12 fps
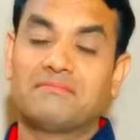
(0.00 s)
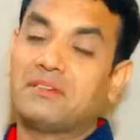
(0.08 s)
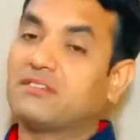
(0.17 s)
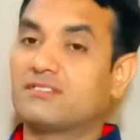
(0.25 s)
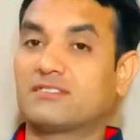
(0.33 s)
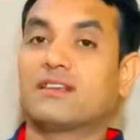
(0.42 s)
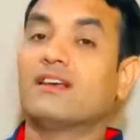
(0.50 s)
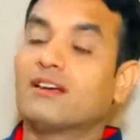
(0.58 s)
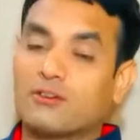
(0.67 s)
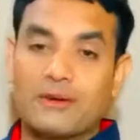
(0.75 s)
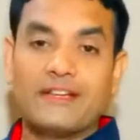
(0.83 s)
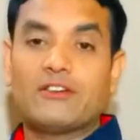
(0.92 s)
because
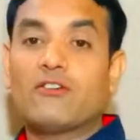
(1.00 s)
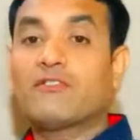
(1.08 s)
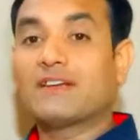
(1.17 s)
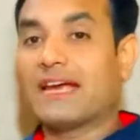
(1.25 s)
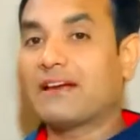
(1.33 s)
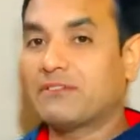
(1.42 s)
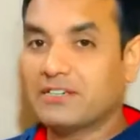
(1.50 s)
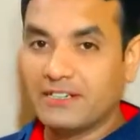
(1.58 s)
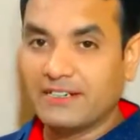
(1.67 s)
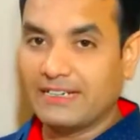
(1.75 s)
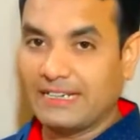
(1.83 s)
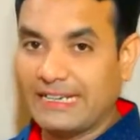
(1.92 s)
quite often I've
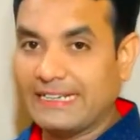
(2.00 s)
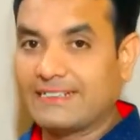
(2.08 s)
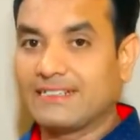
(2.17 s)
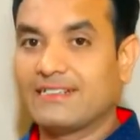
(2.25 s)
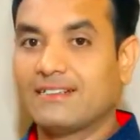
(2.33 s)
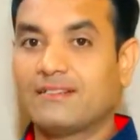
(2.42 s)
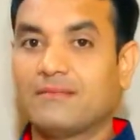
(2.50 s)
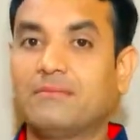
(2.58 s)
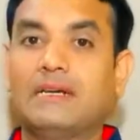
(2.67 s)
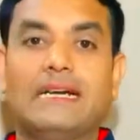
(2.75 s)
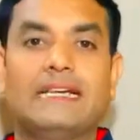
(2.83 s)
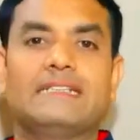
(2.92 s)
heard it
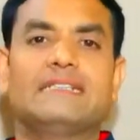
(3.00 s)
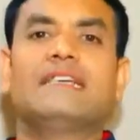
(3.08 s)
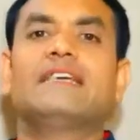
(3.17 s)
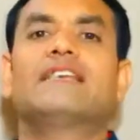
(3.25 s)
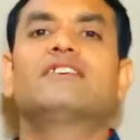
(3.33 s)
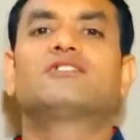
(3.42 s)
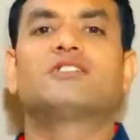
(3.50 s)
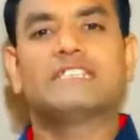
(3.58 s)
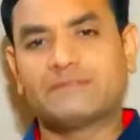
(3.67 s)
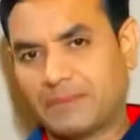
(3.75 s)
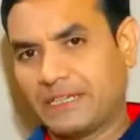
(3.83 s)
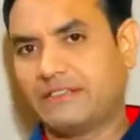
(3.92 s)
by the English
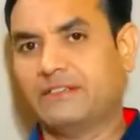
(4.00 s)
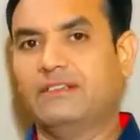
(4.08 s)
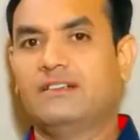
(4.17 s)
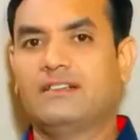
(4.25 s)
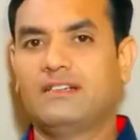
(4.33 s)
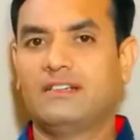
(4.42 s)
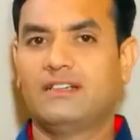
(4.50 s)
speaker.